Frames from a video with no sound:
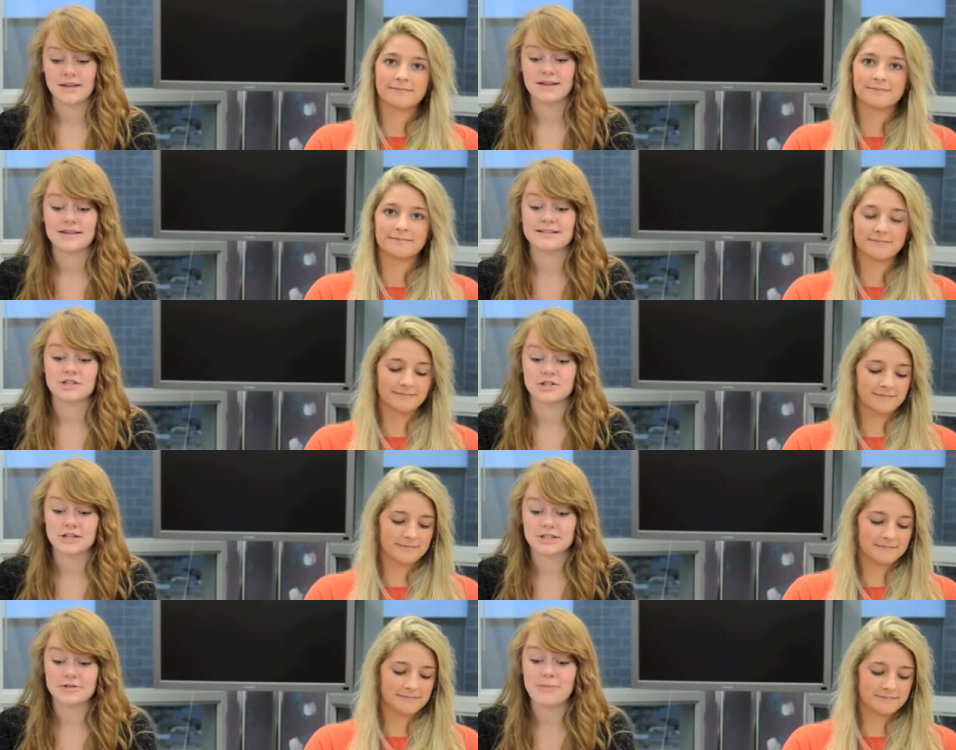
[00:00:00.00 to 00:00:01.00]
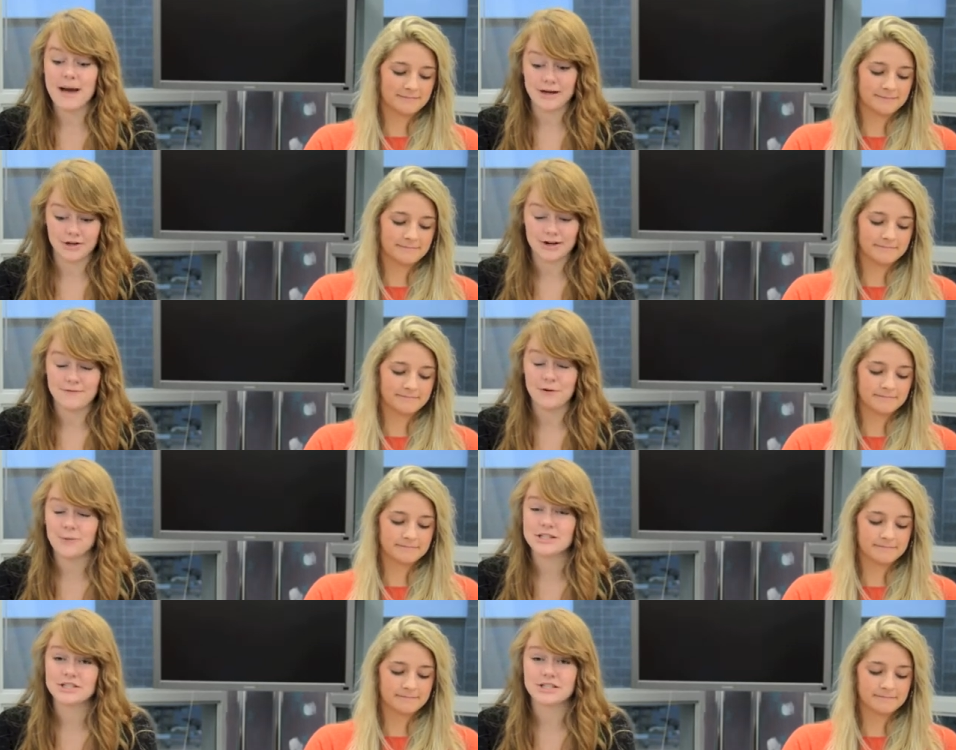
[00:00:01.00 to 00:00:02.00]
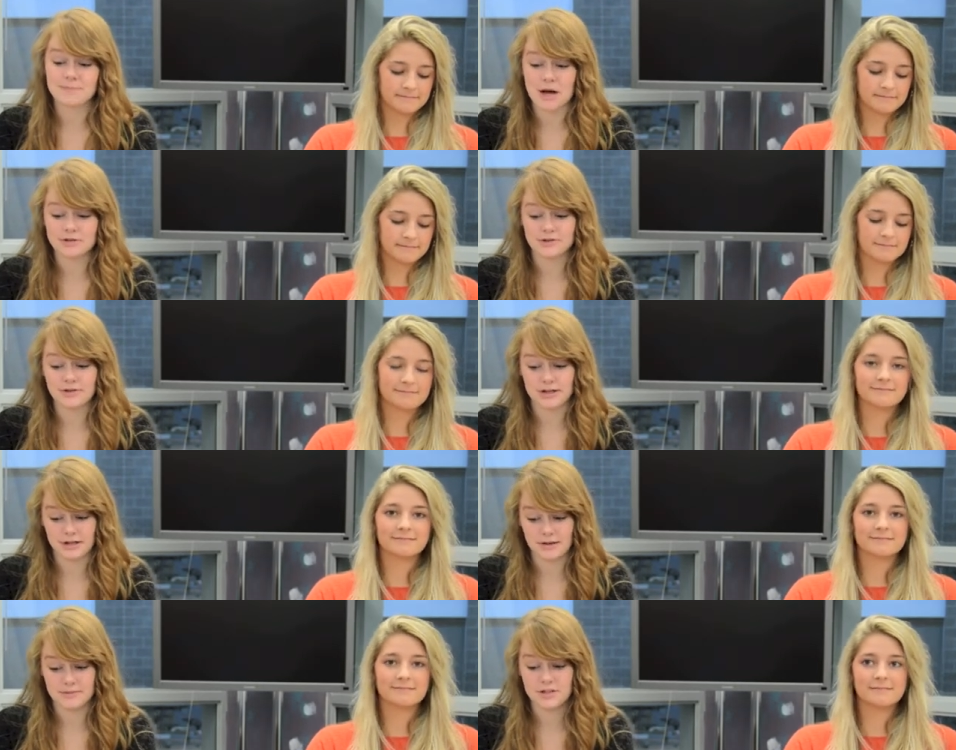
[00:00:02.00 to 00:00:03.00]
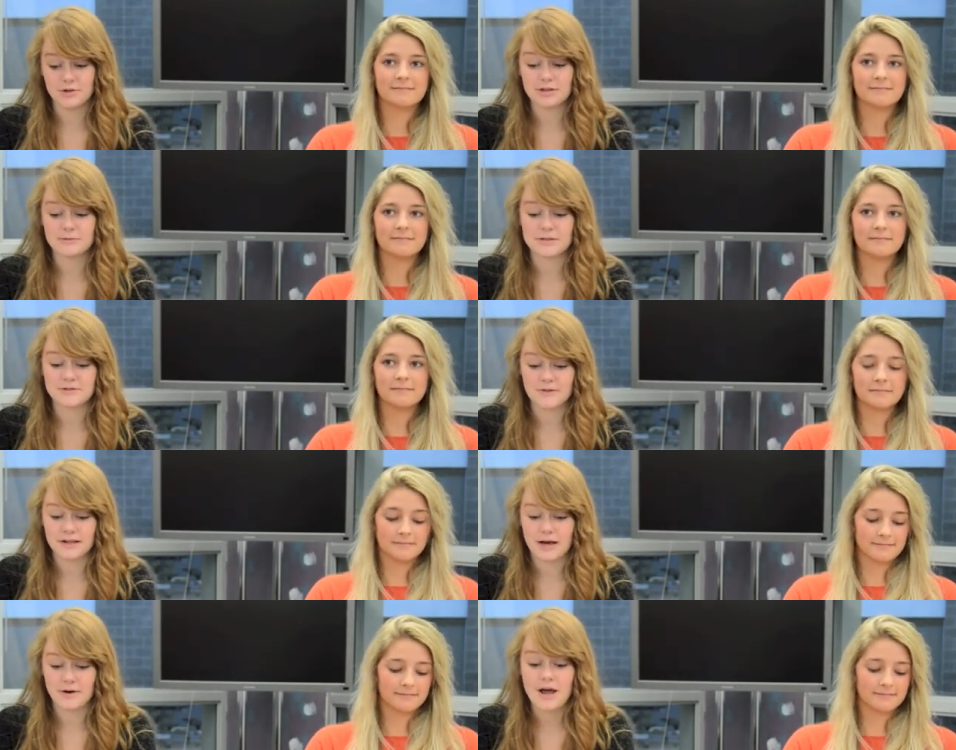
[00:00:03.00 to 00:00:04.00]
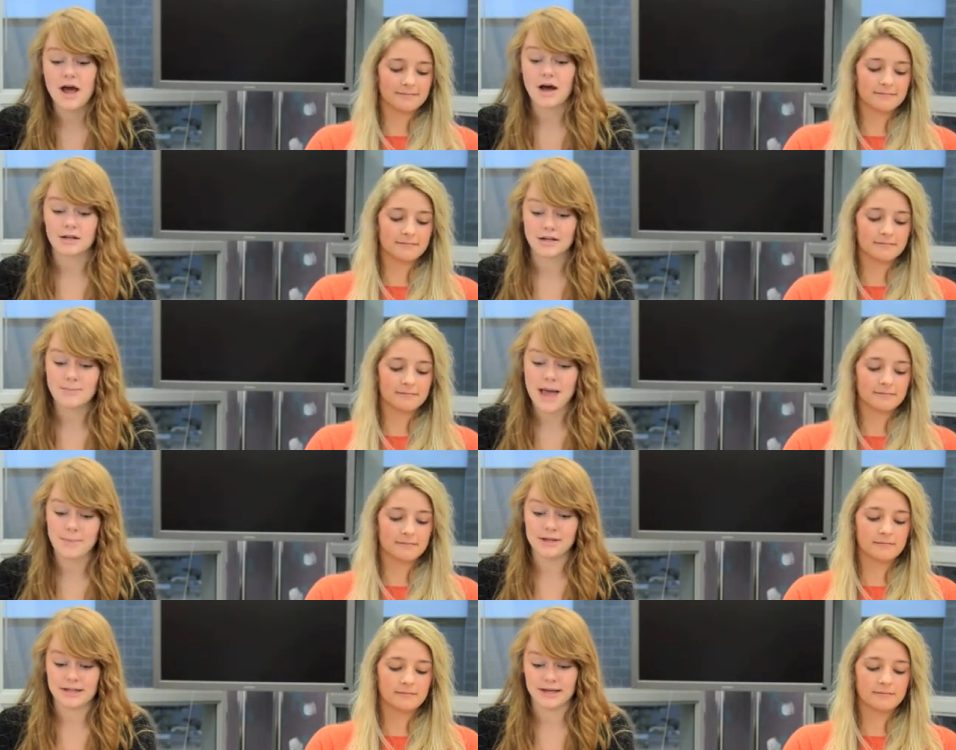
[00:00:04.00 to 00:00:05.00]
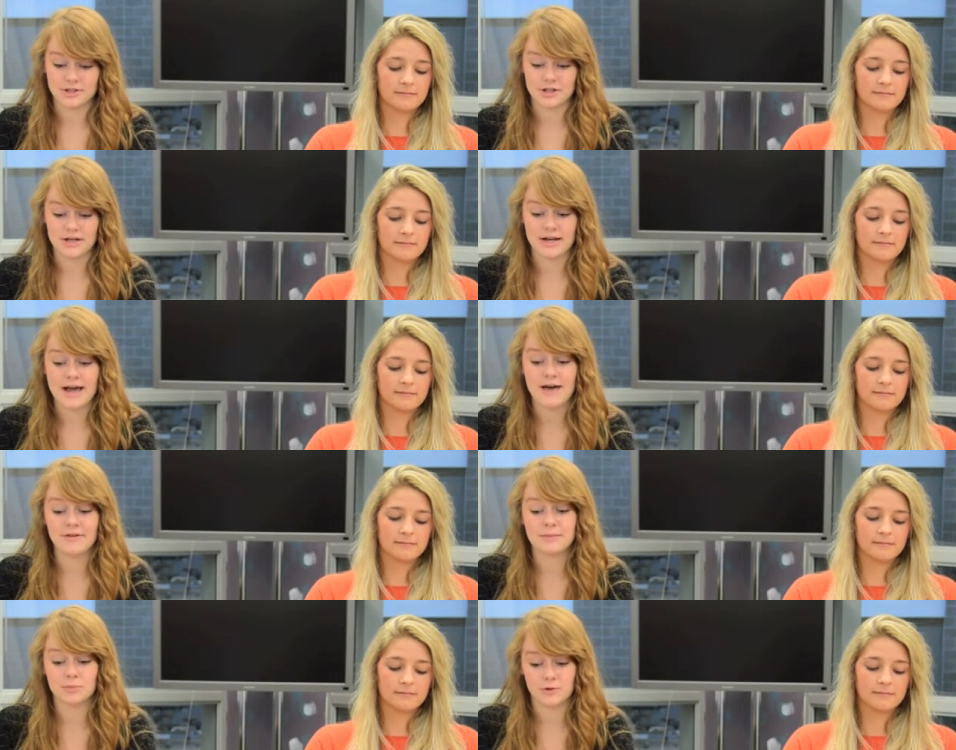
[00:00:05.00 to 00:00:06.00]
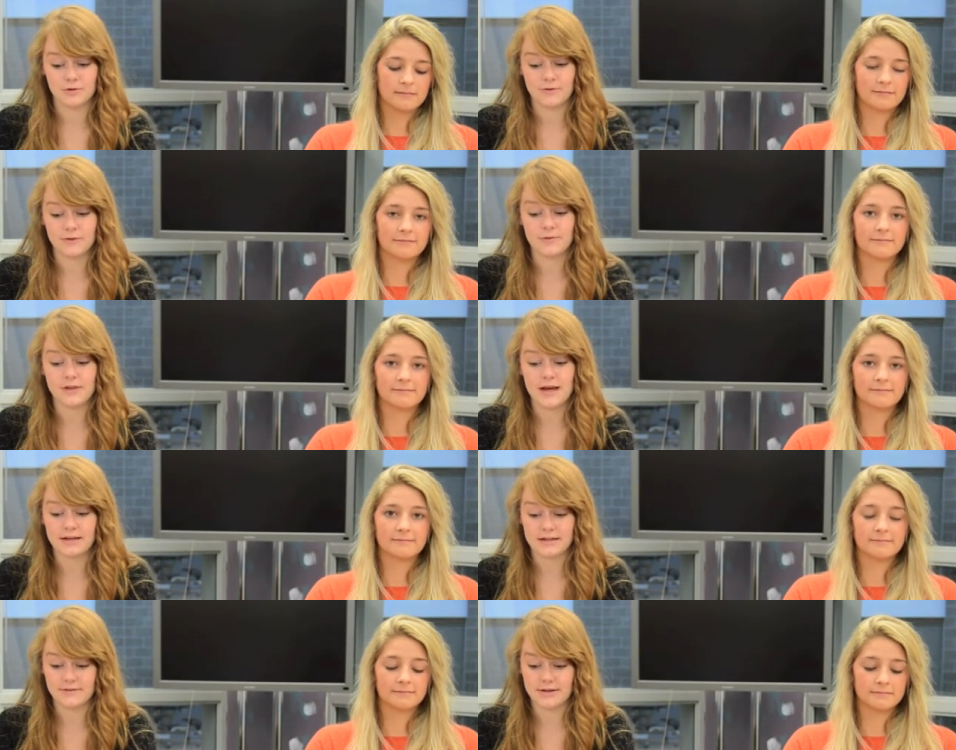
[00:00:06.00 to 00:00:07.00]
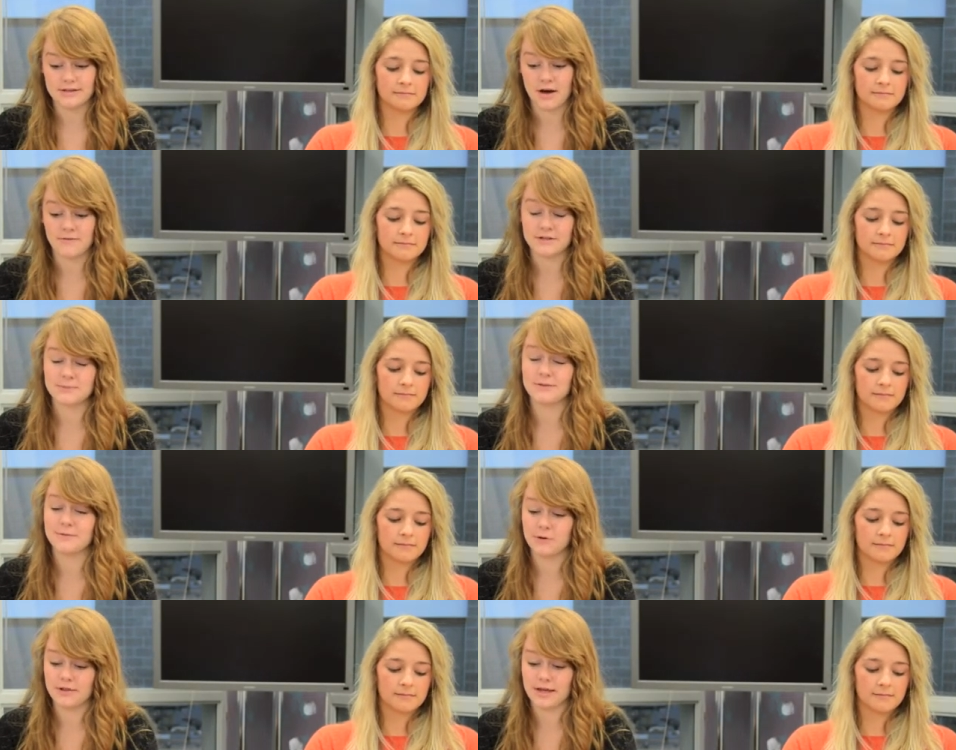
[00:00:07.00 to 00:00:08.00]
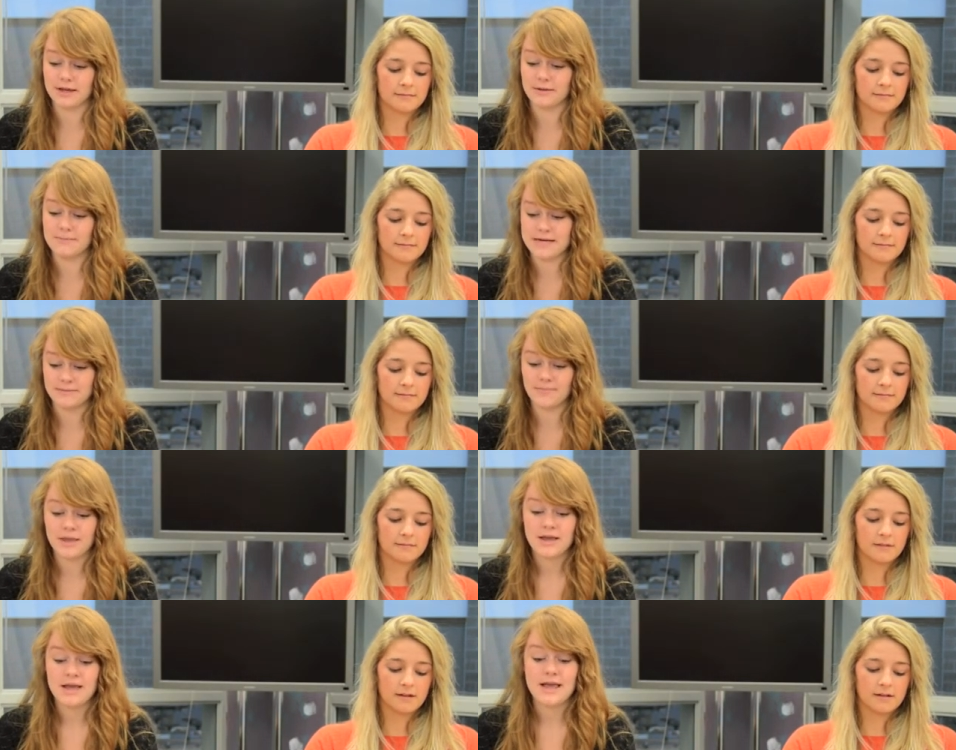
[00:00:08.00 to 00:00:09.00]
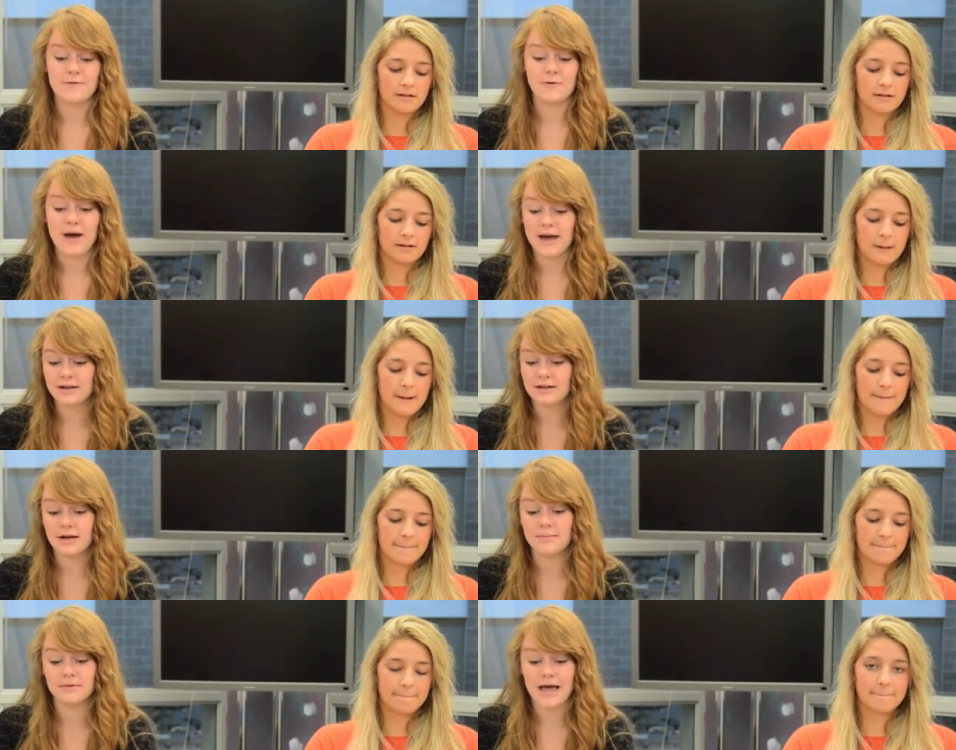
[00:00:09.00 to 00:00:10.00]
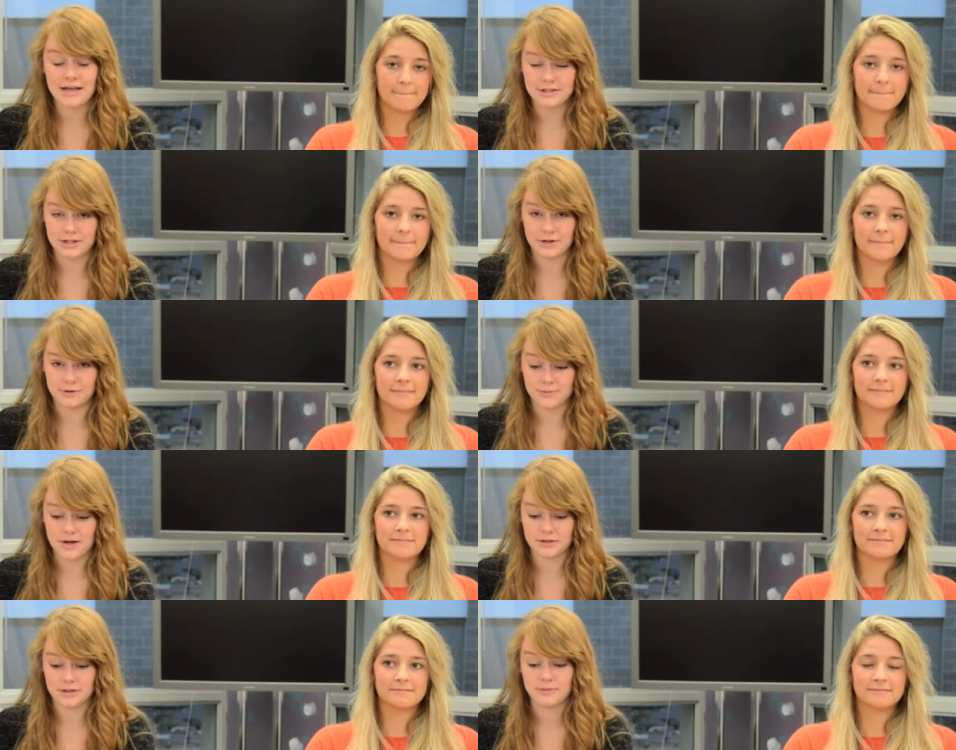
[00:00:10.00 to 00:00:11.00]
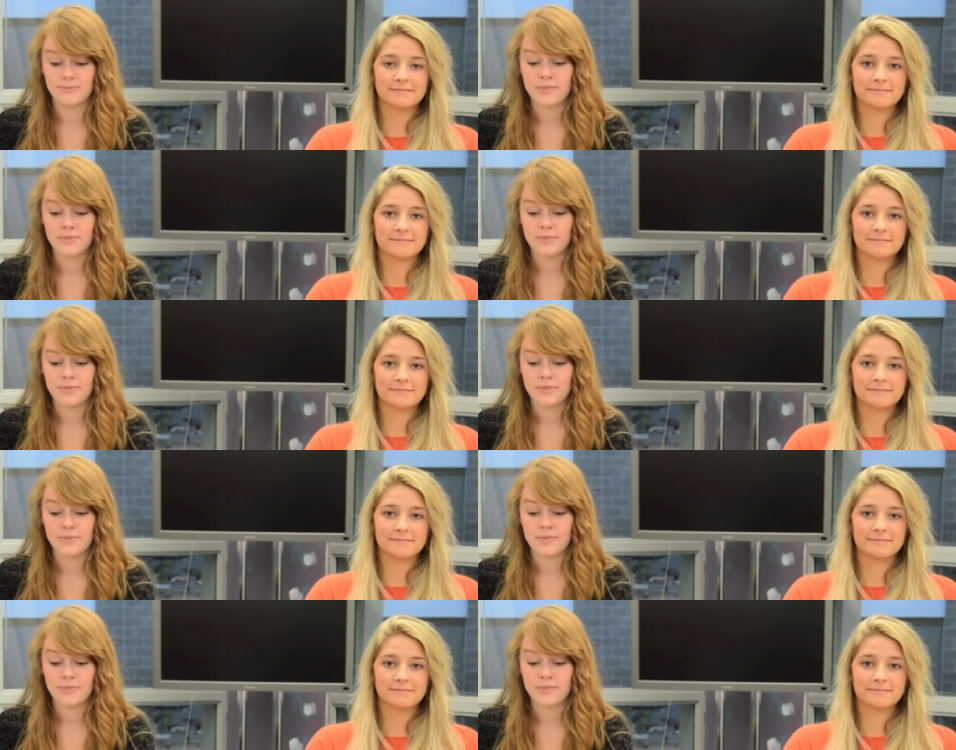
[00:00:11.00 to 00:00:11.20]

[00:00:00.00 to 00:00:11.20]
Speaker 1: This is just a reminder, if you wish to sponsor a club, students must fill out a club application and have it approved through the activities office before they can meet. If you had a club last year you sponsored,